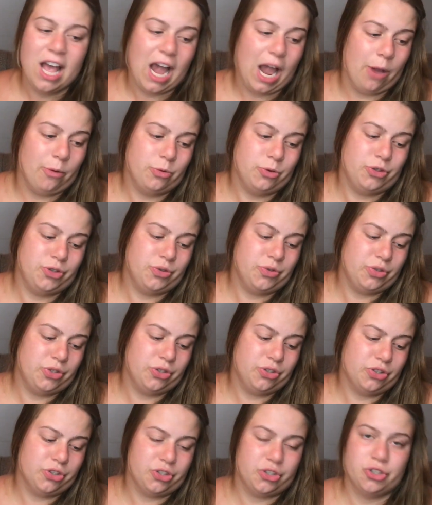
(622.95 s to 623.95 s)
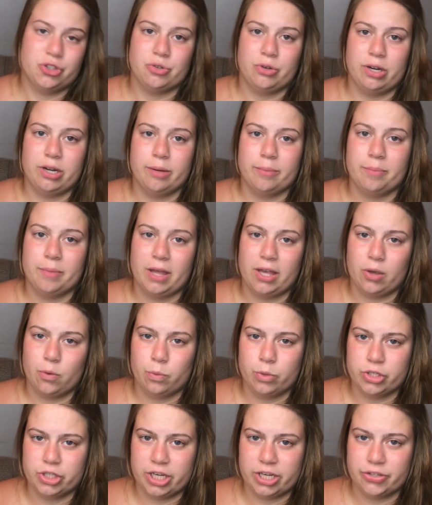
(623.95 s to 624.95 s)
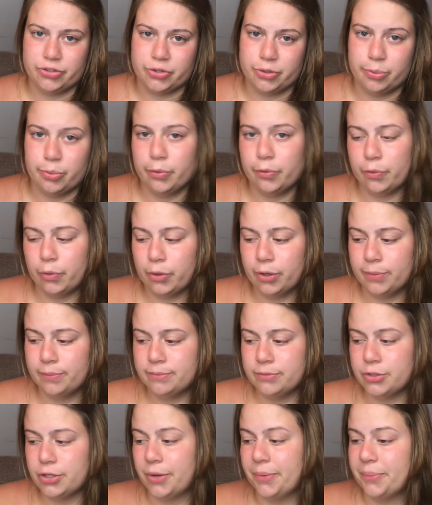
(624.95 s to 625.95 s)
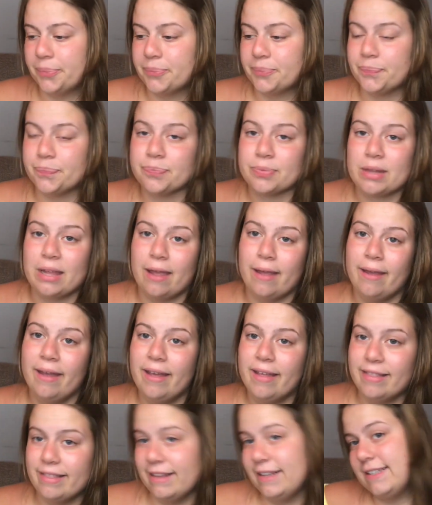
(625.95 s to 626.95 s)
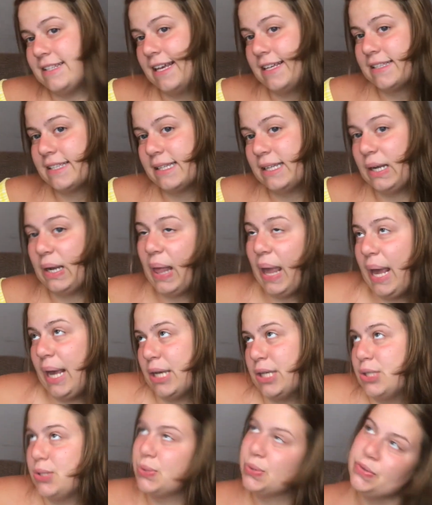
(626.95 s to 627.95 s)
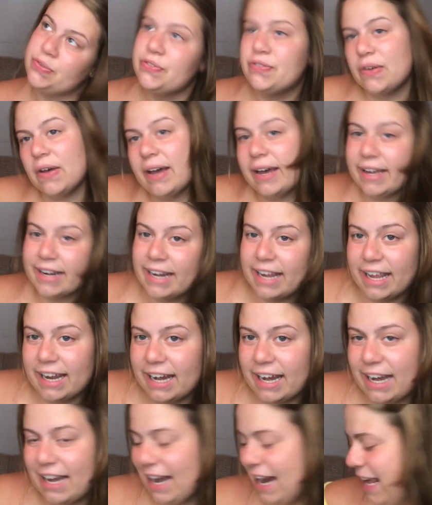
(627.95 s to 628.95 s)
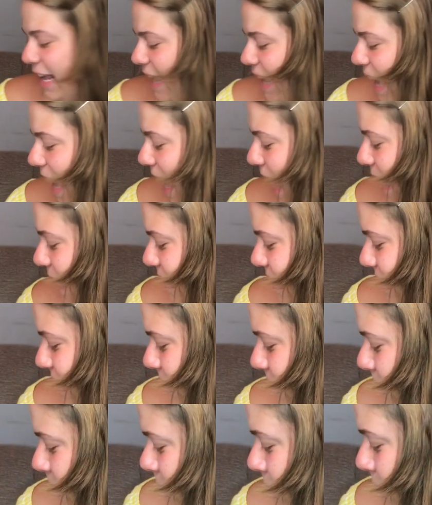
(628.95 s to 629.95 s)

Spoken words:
I was using just straight up like witch hazel before, so this has a little extra fun in it, I guess.